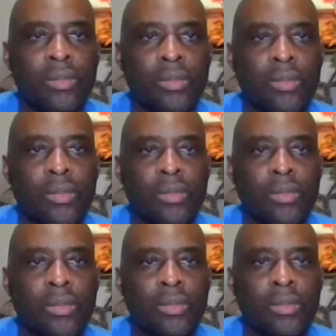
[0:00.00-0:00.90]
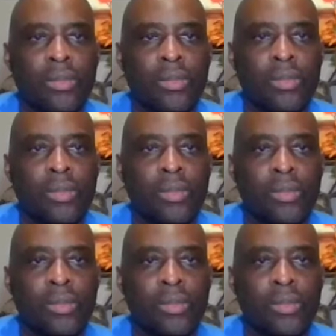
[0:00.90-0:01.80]

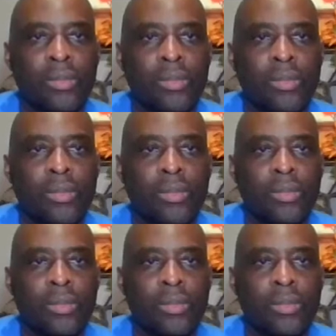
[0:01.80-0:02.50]
This person isn't speaking.